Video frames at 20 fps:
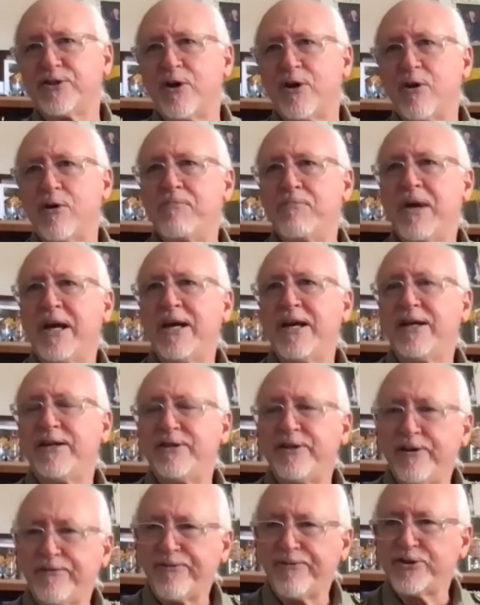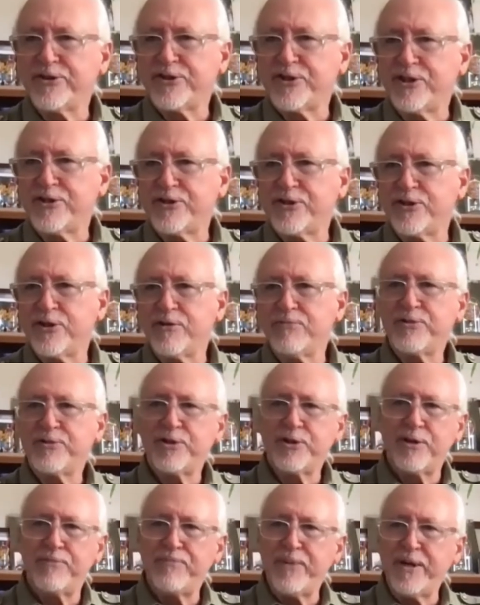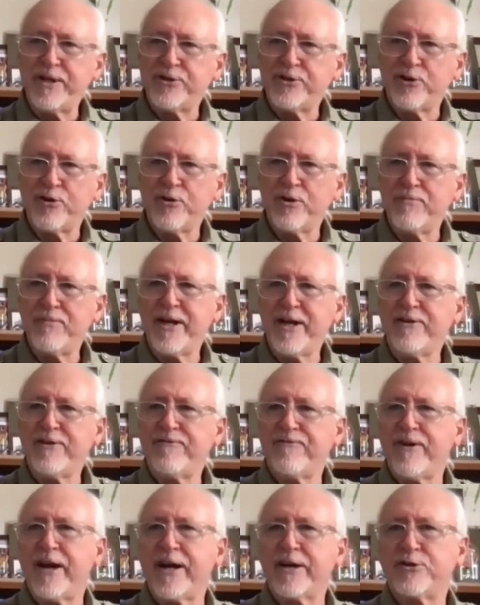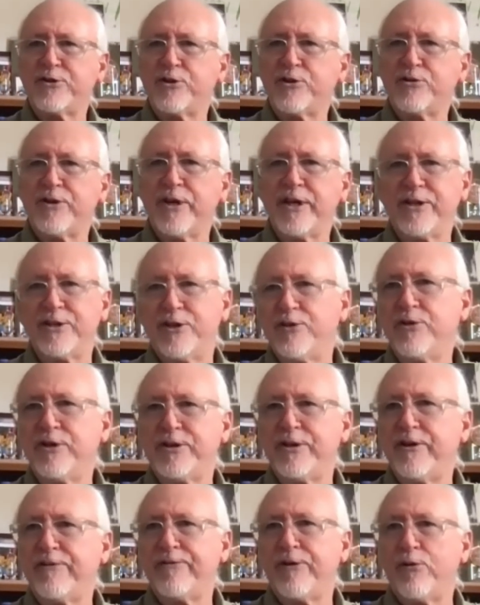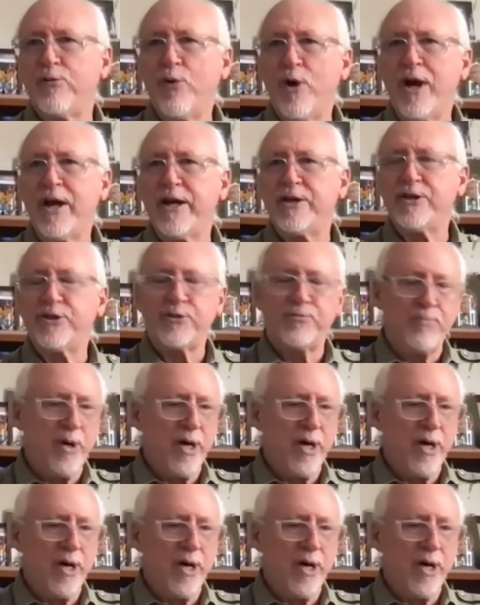Um, different systems depends on the manufacturer. They do it different ways.